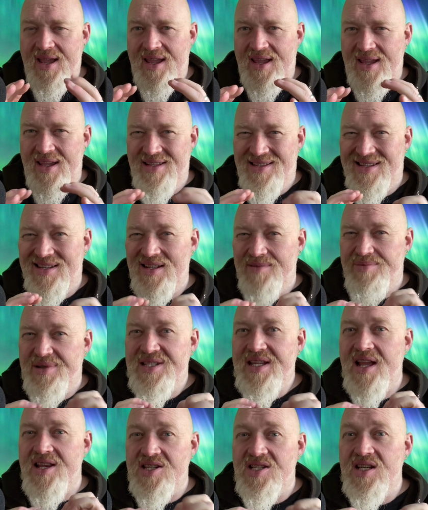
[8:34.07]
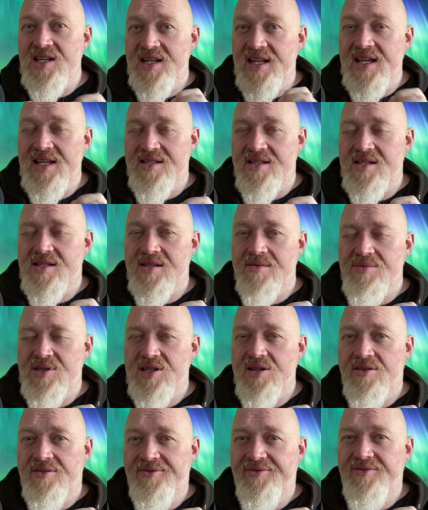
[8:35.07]
it's going to potentially lead to some
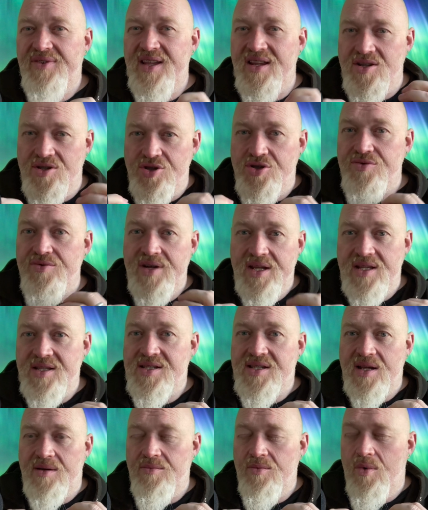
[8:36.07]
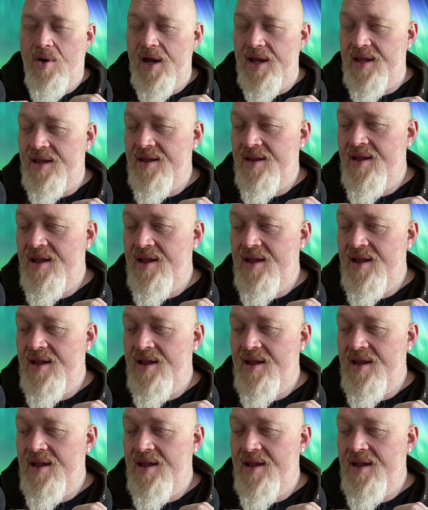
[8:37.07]
self-injury in some way.